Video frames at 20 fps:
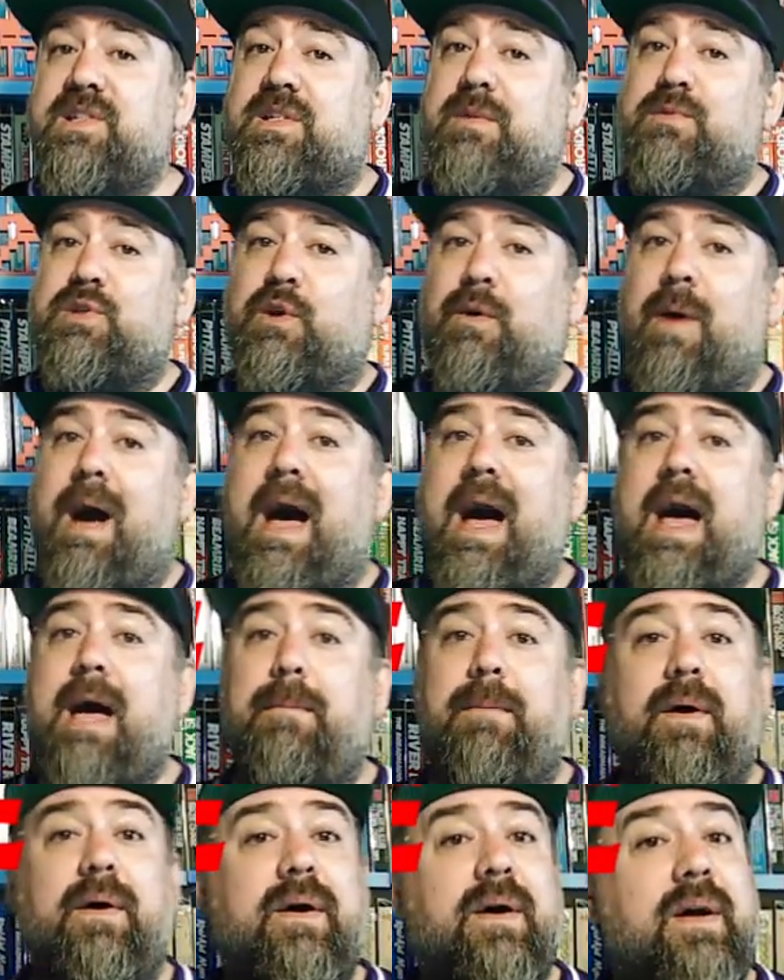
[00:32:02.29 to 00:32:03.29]
subscribe,
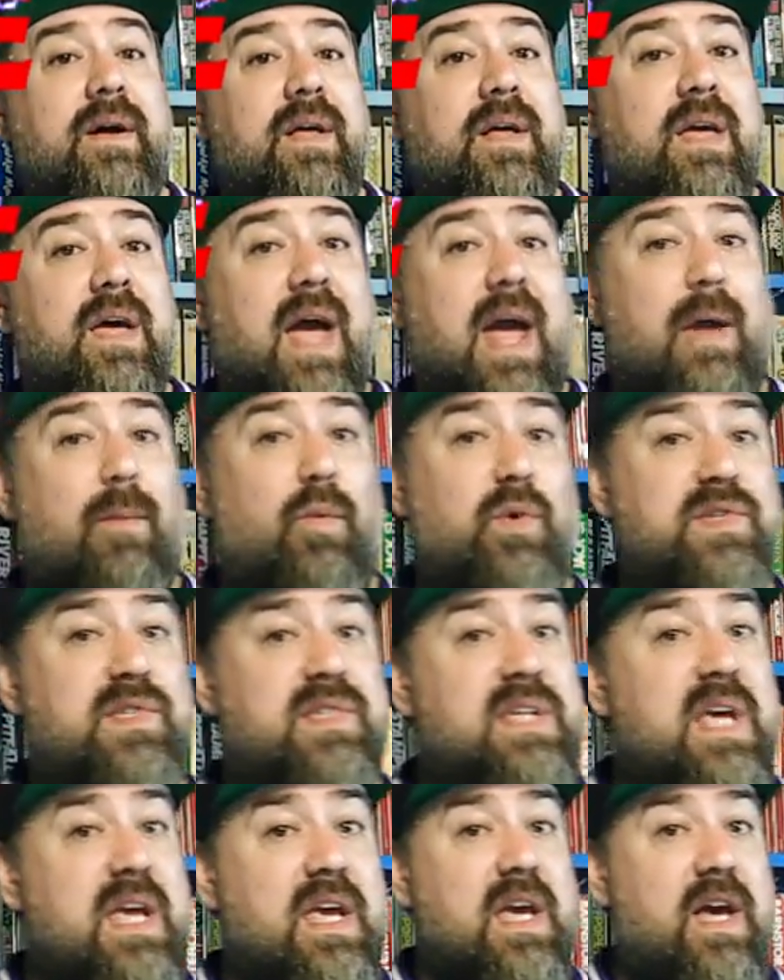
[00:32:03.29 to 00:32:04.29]
and we'll
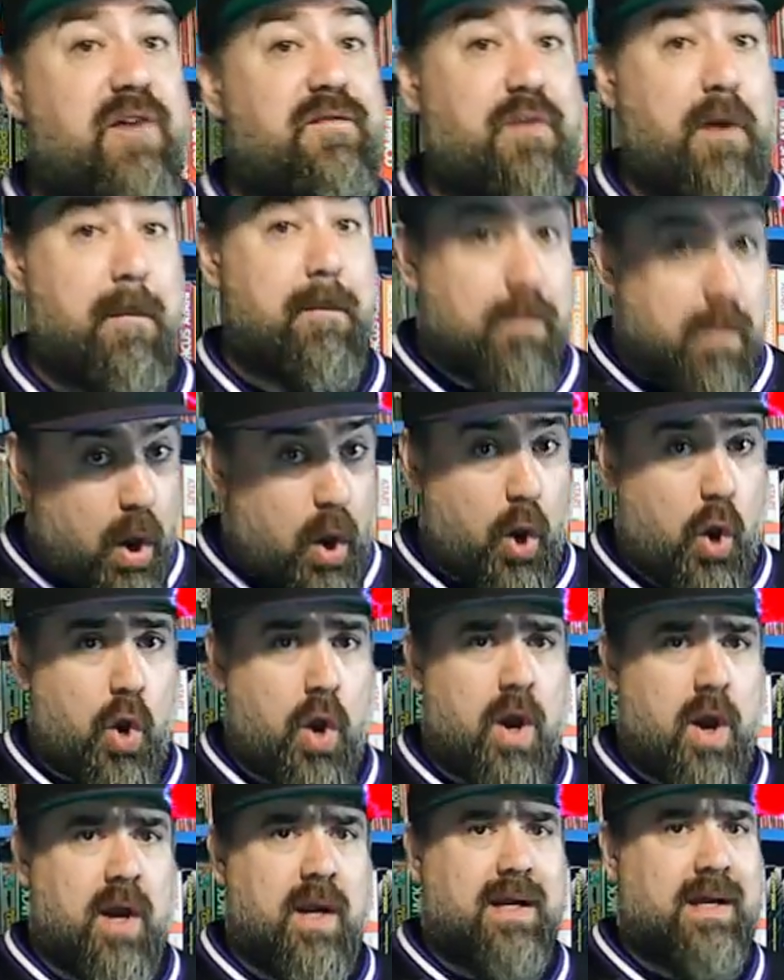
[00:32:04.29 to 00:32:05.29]
see you for
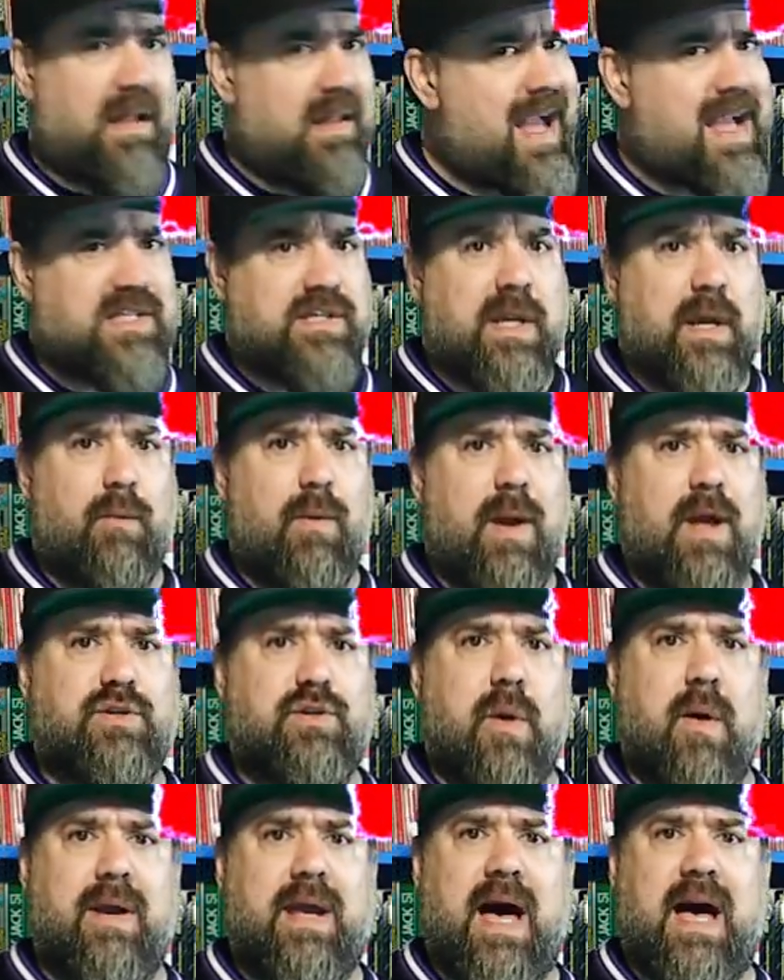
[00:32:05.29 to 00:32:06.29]
more classic
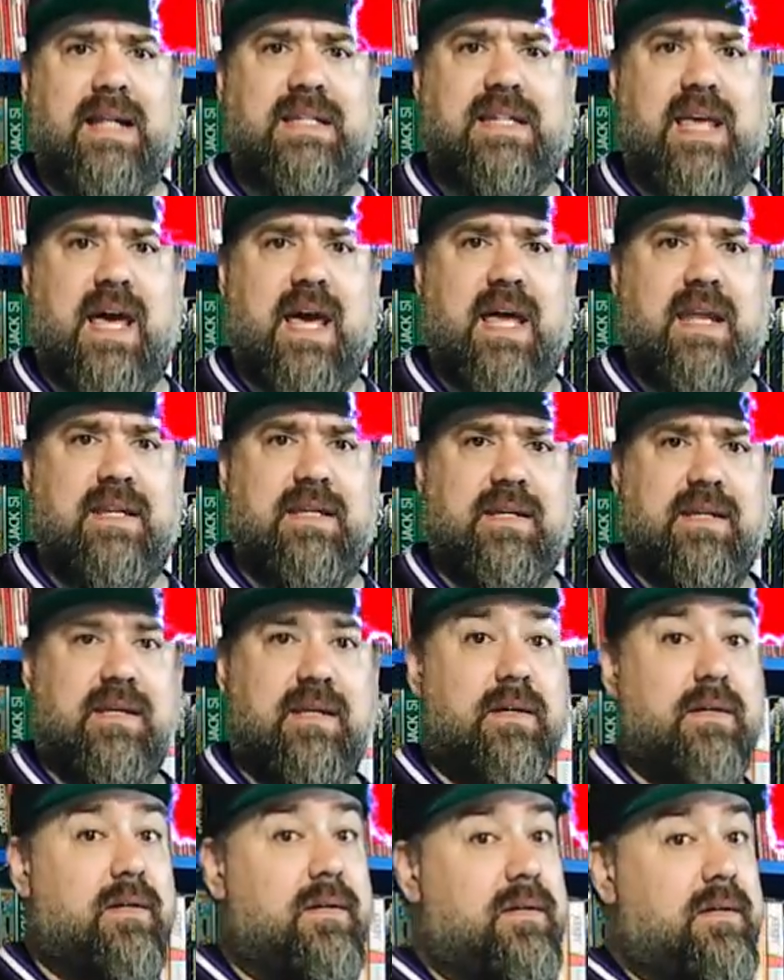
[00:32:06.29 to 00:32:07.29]
retro content
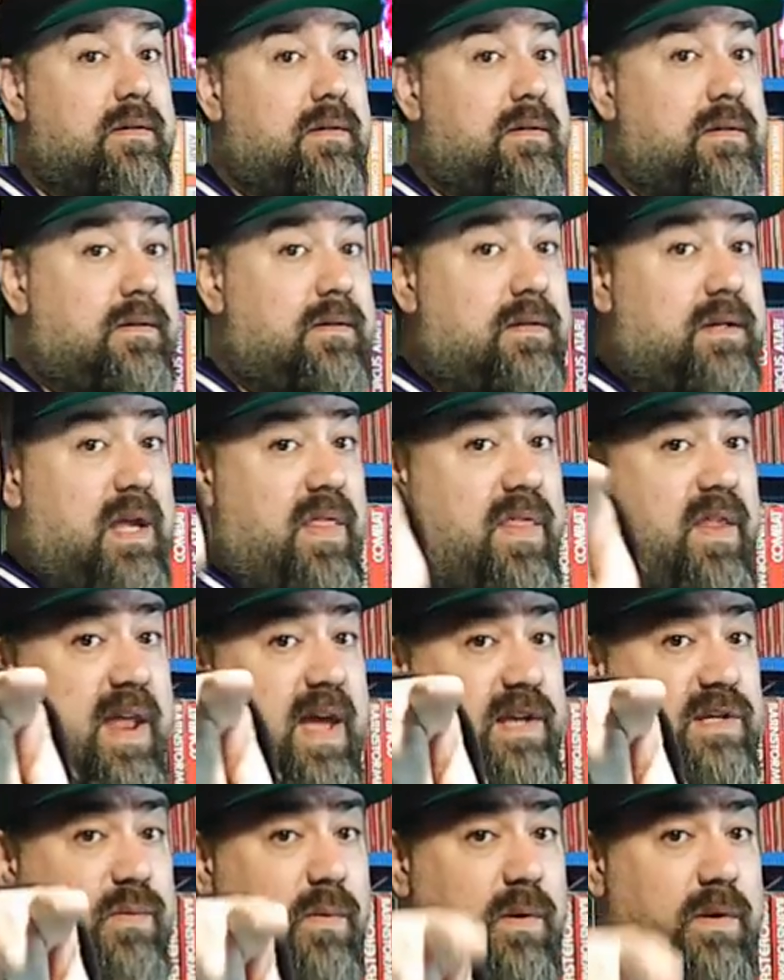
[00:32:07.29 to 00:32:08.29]
the
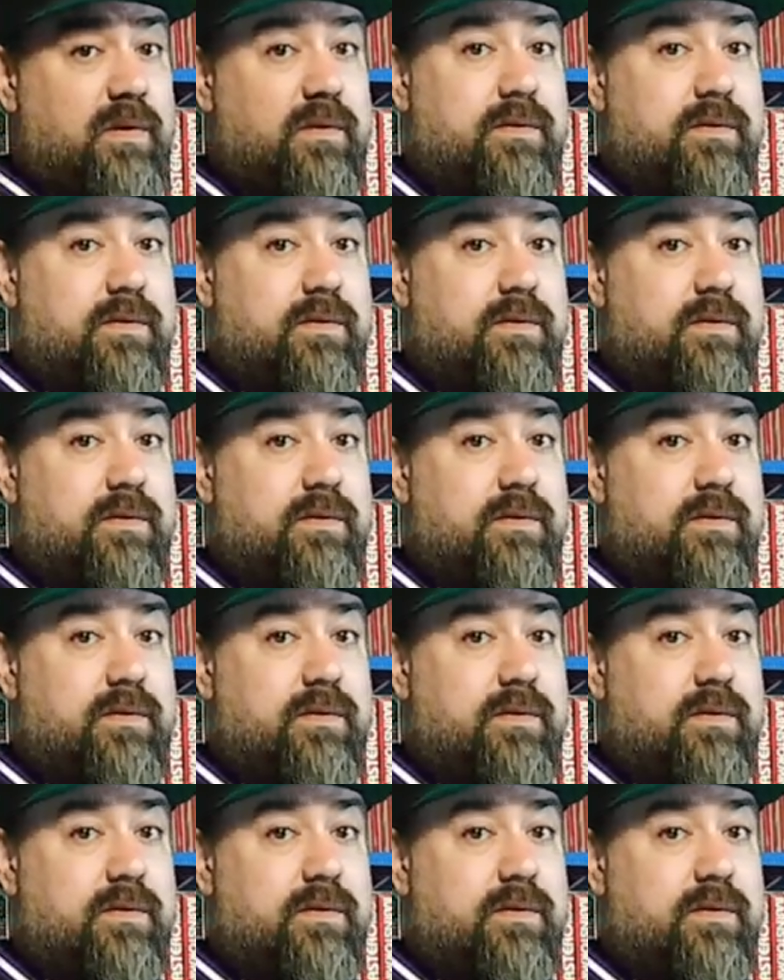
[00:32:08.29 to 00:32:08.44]
next one.